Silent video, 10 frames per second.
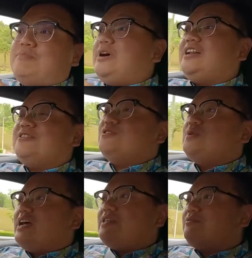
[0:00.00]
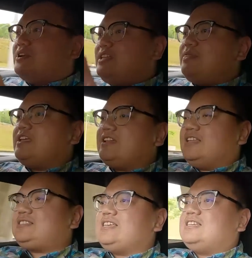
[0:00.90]
But you know what, I really think
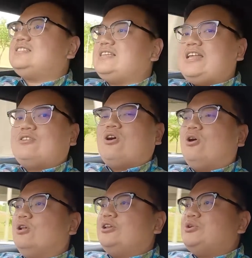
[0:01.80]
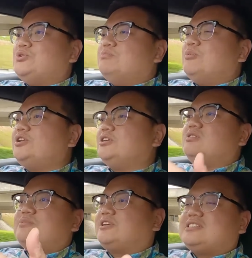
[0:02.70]
this is an all-new
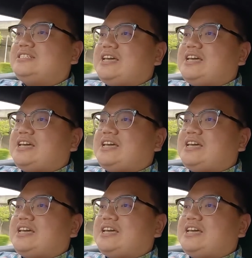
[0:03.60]
model because